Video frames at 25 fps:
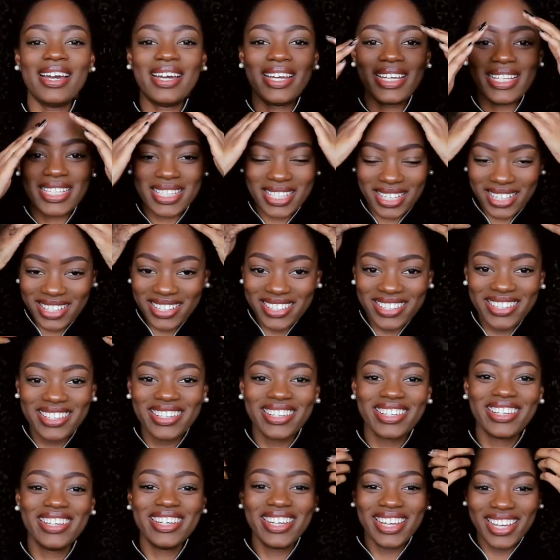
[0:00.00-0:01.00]
guys,
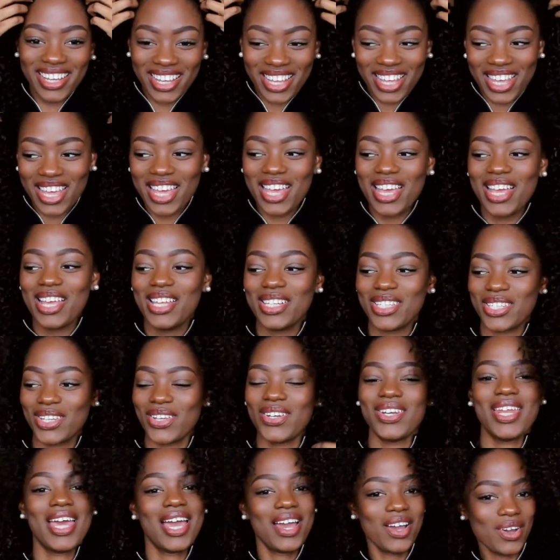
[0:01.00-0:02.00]

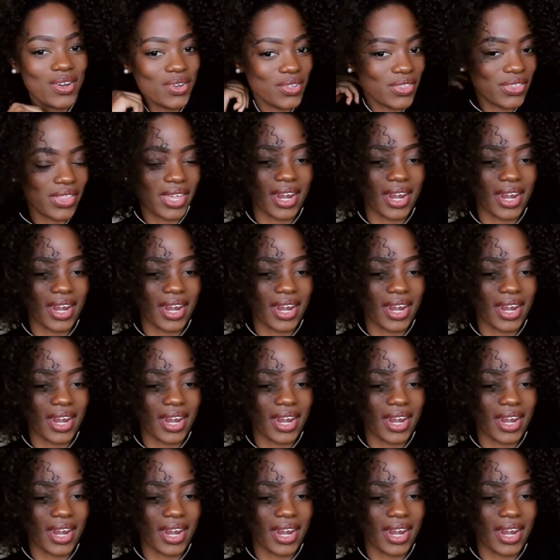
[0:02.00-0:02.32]
so now